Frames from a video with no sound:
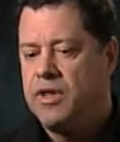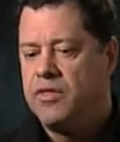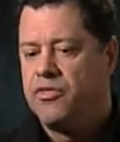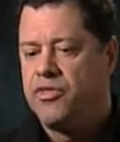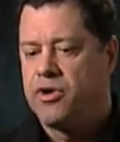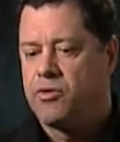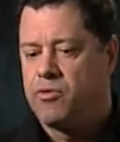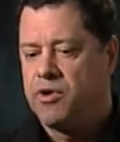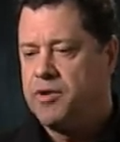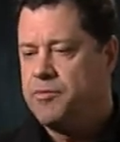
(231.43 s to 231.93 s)

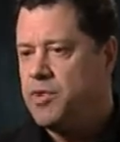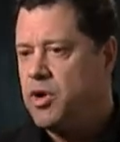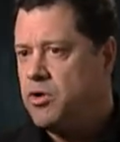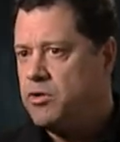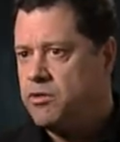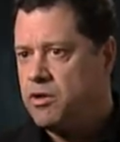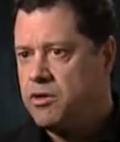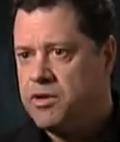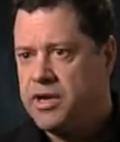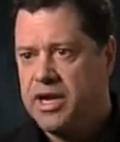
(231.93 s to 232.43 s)
They're
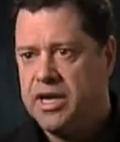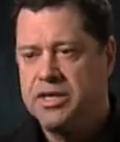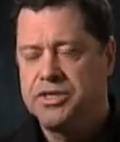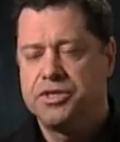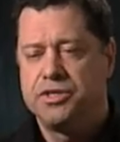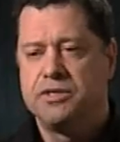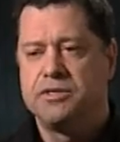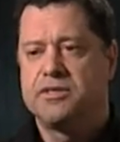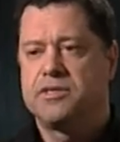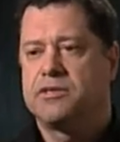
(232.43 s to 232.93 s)
remote
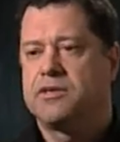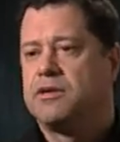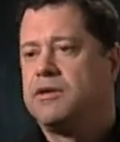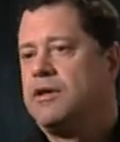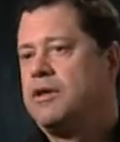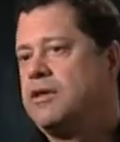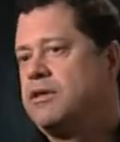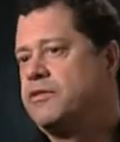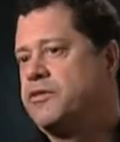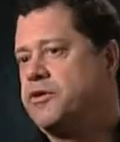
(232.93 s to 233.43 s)
locations,
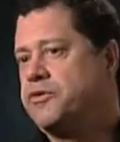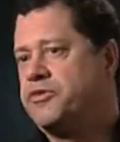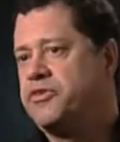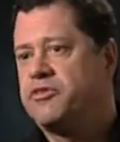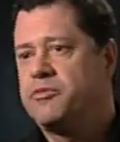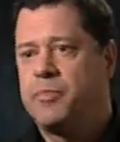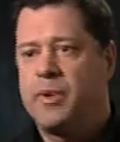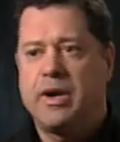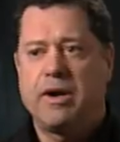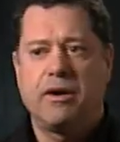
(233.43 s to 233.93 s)
they're
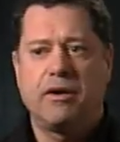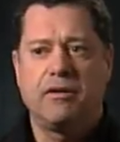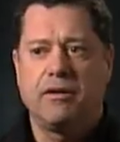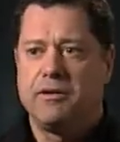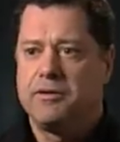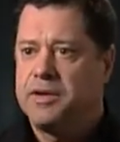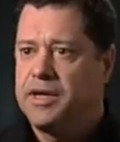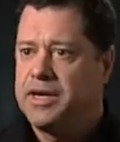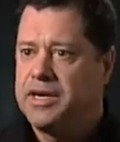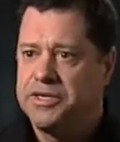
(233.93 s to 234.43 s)
disparate
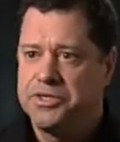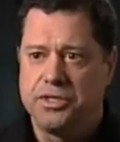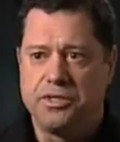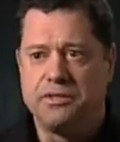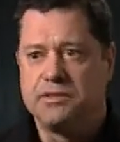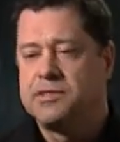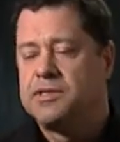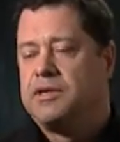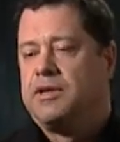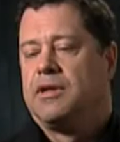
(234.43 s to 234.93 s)

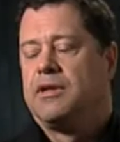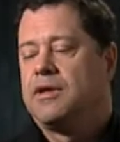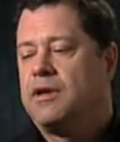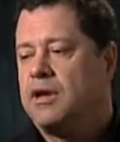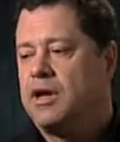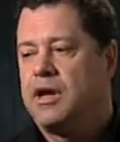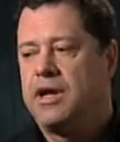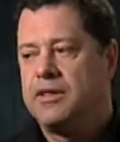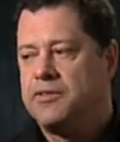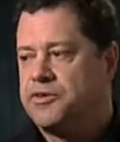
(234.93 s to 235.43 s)
locations,
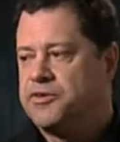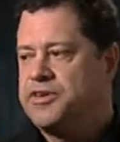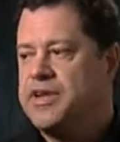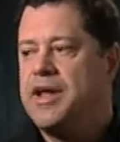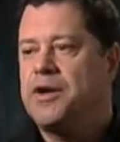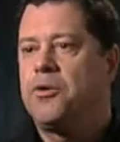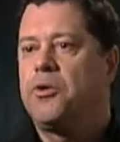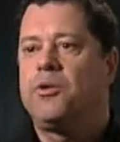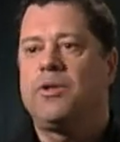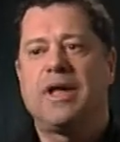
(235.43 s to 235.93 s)
and there's
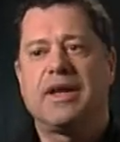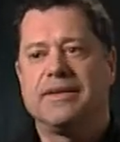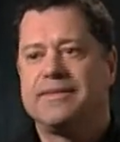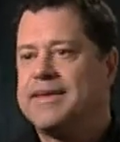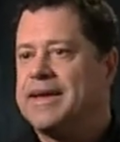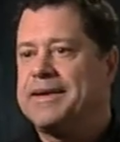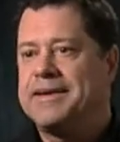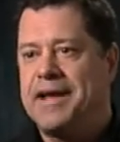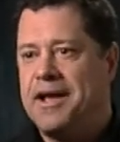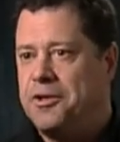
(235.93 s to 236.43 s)
not a whole lot of
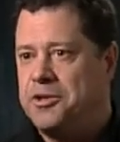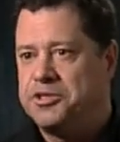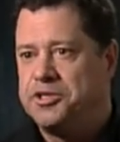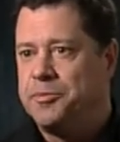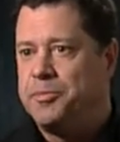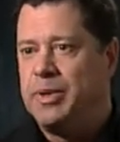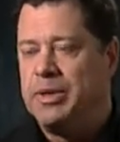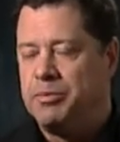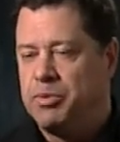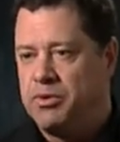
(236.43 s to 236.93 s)

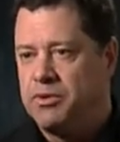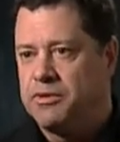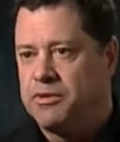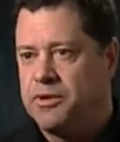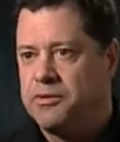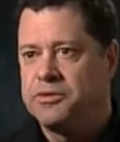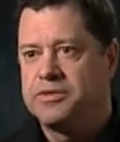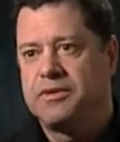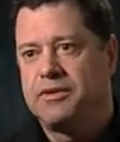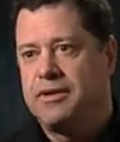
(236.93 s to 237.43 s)
technology people in
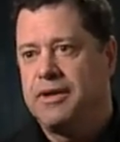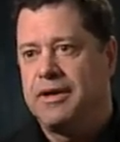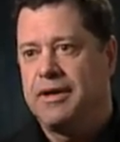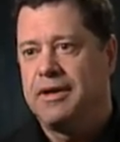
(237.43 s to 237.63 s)
those